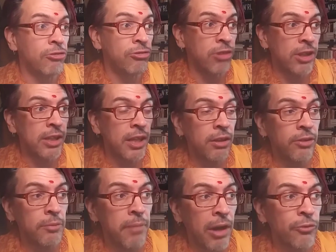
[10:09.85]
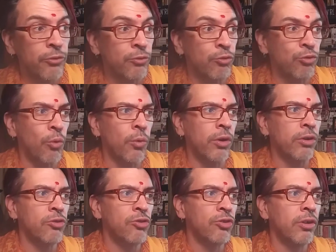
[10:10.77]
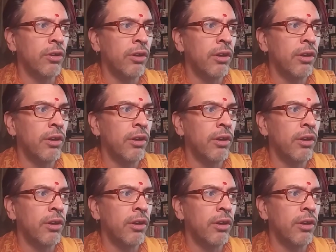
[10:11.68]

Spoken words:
digging the mountain forts.